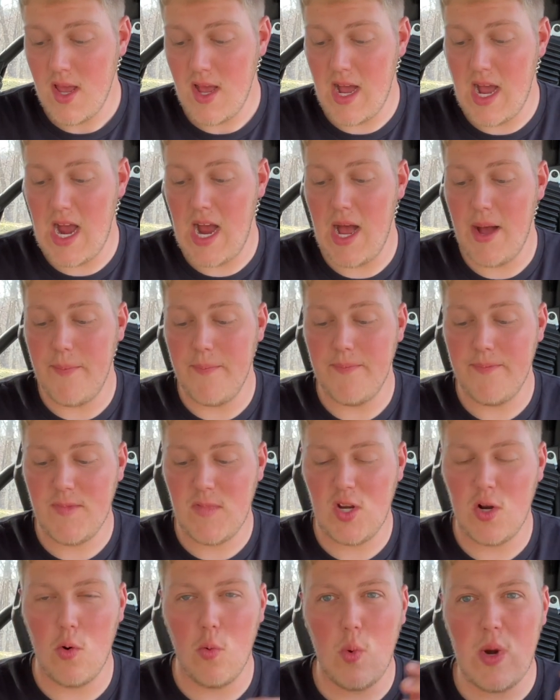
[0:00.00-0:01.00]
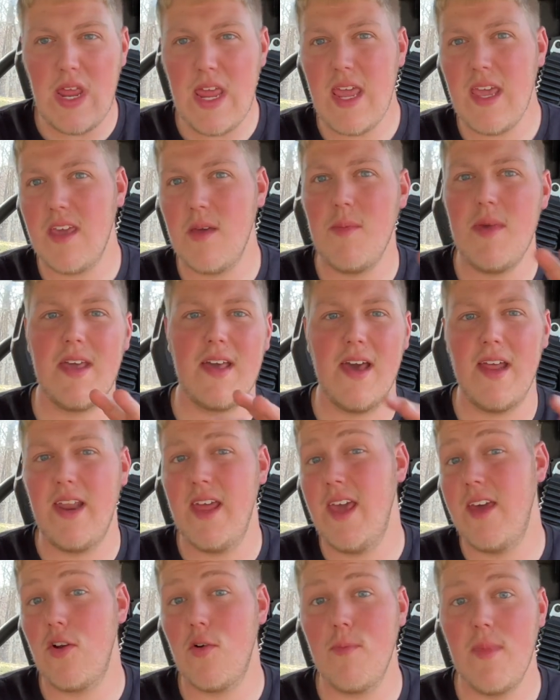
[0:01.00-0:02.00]
Um, you know, we can be kind of
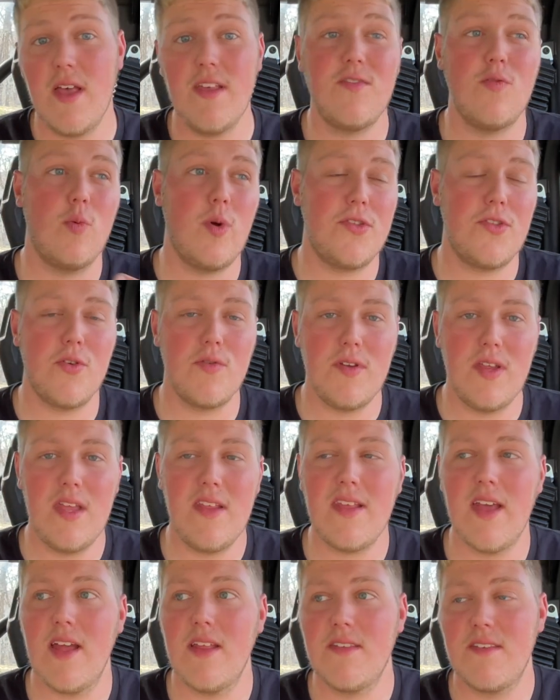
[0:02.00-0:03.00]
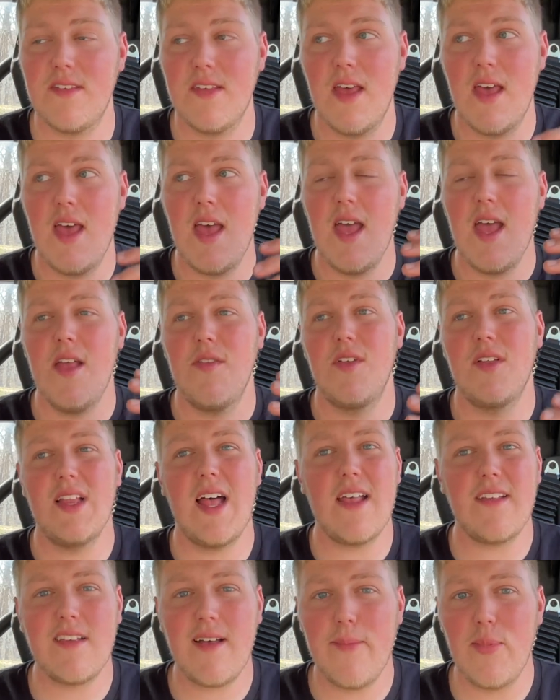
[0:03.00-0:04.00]
hit or miss with their detents. The
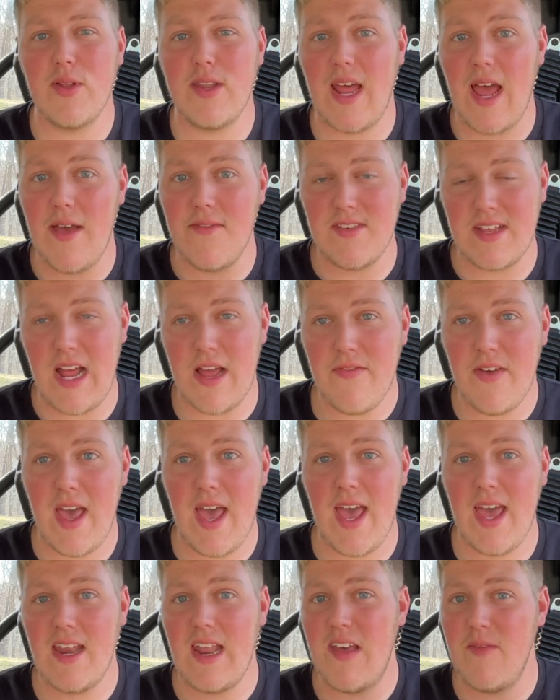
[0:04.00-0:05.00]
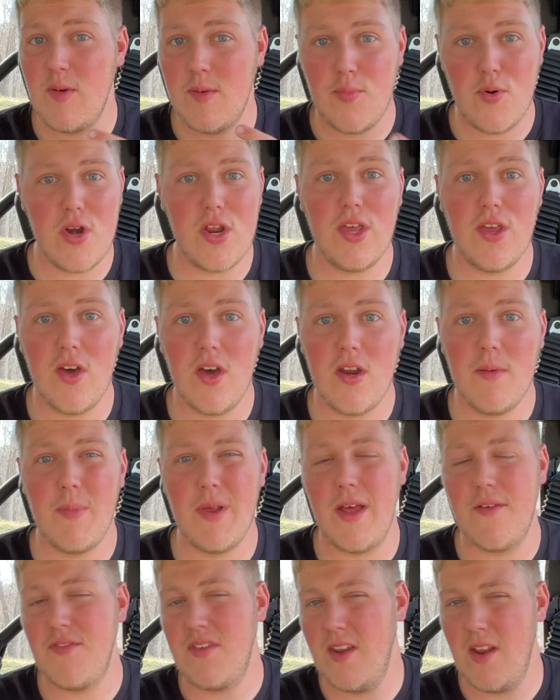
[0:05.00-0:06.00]
last couple of knives that I've had have been pretty good,
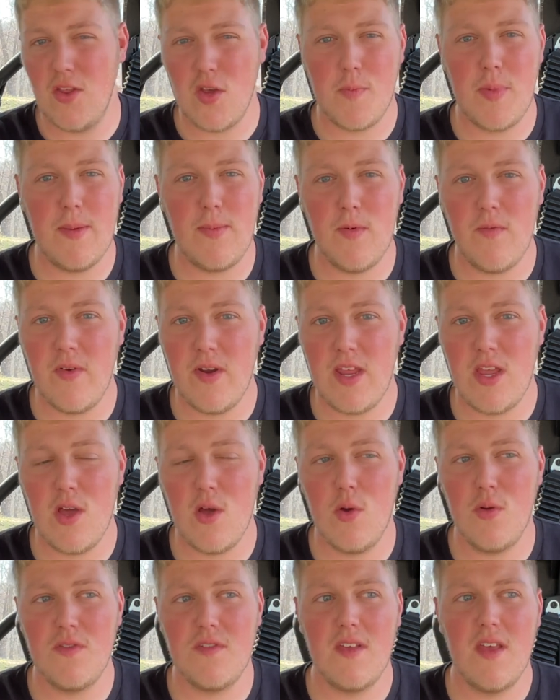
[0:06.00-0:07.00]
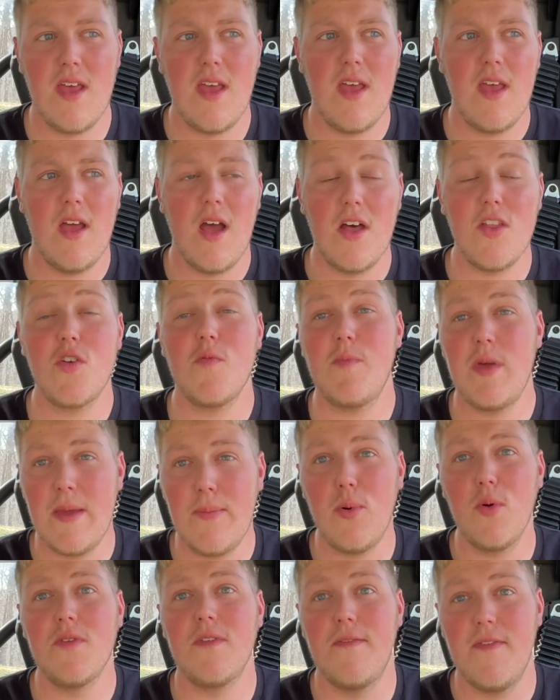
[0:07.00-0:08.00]
but I've seen other people videos, other
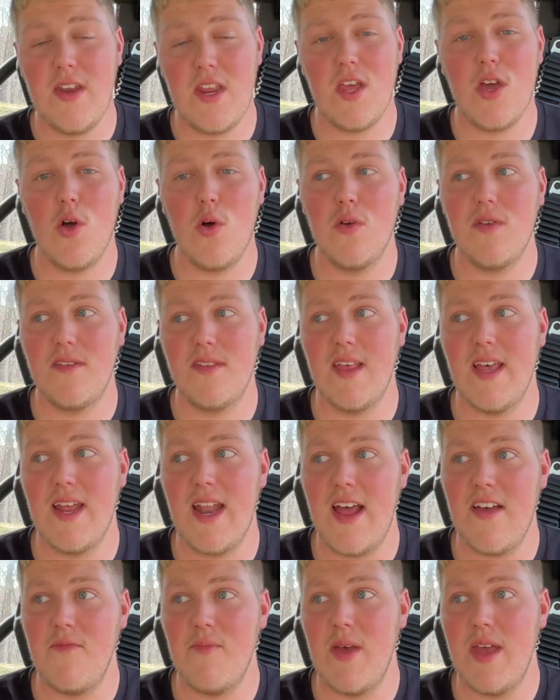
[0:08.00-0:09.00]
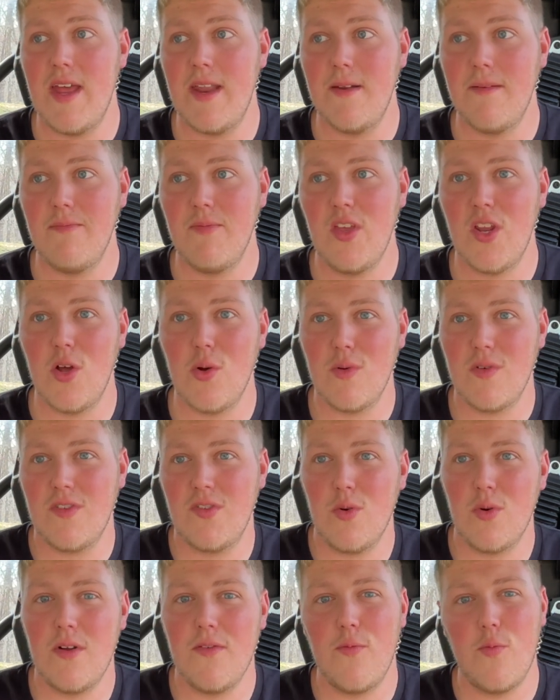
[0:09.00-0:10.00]
people's videos that have been, you know,
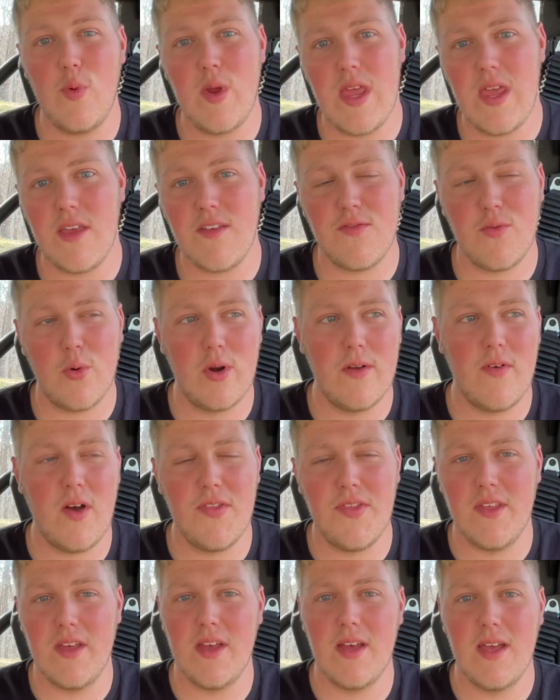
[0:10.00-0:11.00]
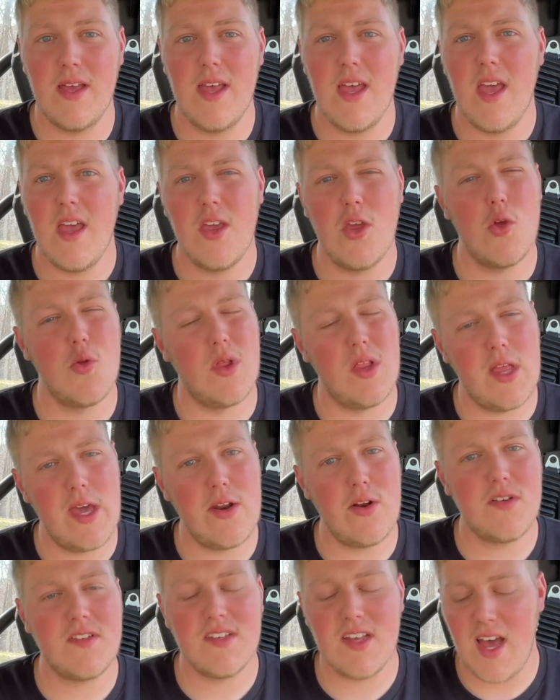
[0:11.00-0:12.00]
sort of weak, sort of on the, you know,
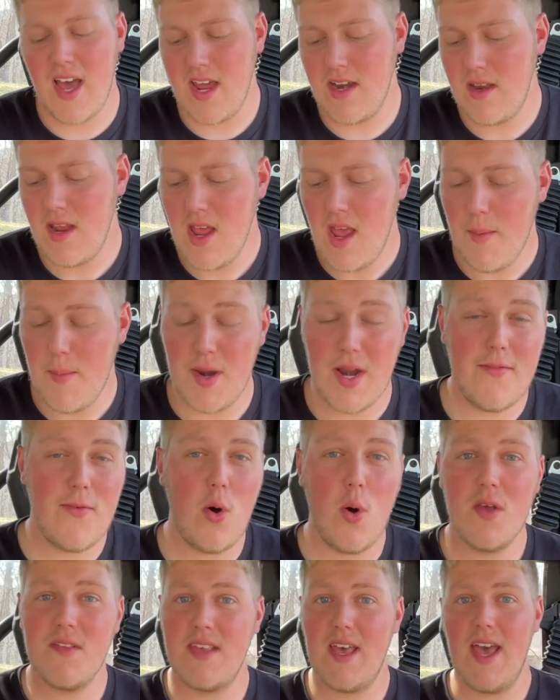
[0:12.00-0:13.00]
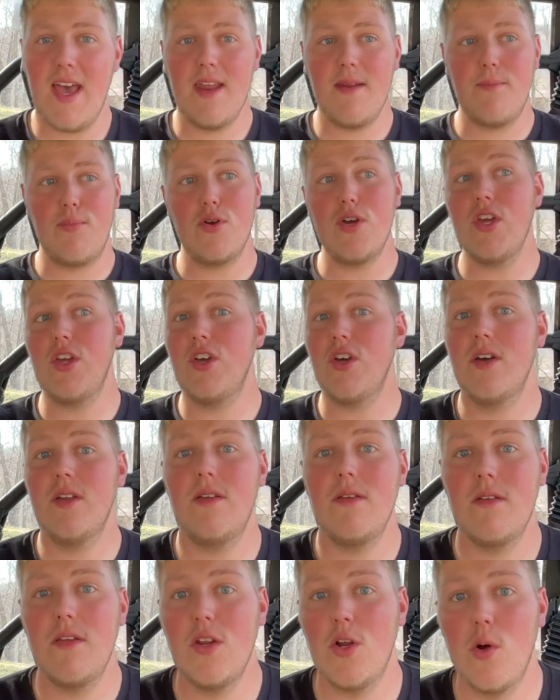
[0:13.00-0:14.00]
lighter side. But I've always had pretty
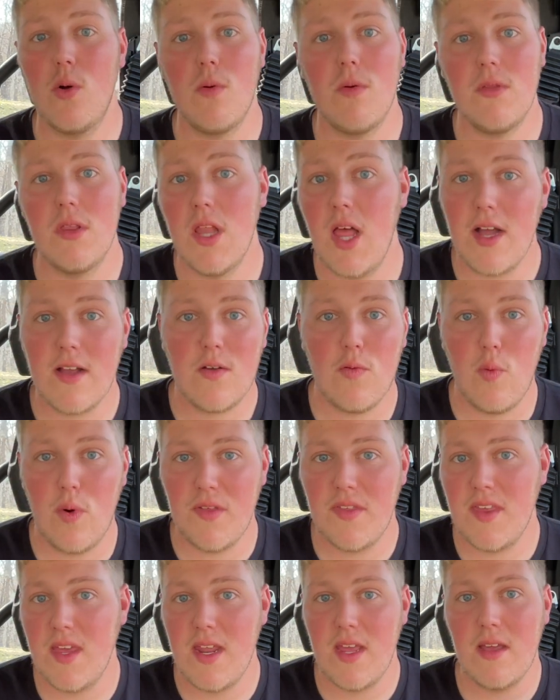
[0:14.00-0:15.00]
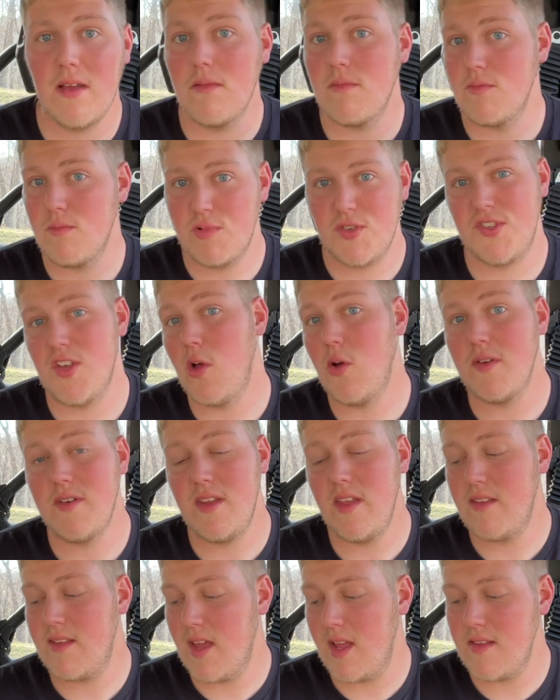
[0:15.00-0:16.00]
good, you know, luck with getting solid
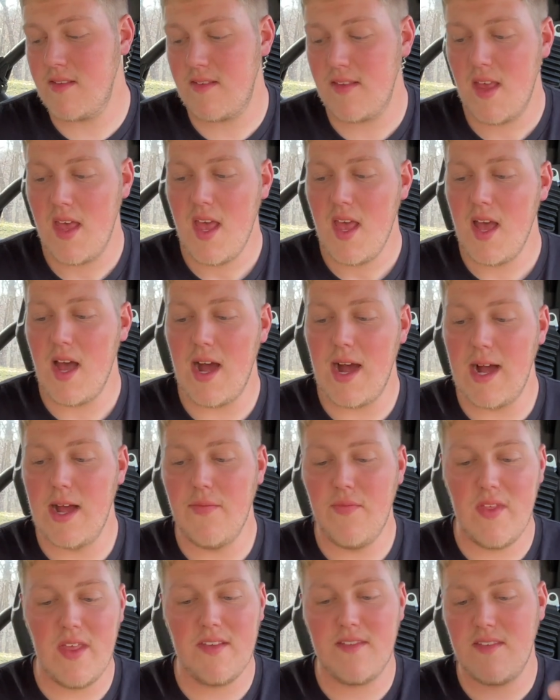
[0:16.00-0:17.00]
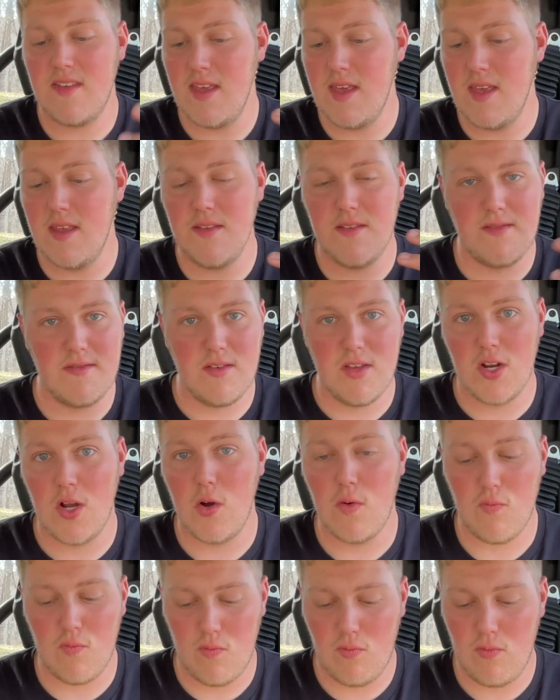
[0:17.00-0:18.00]
detents. Uh, and this is, you know,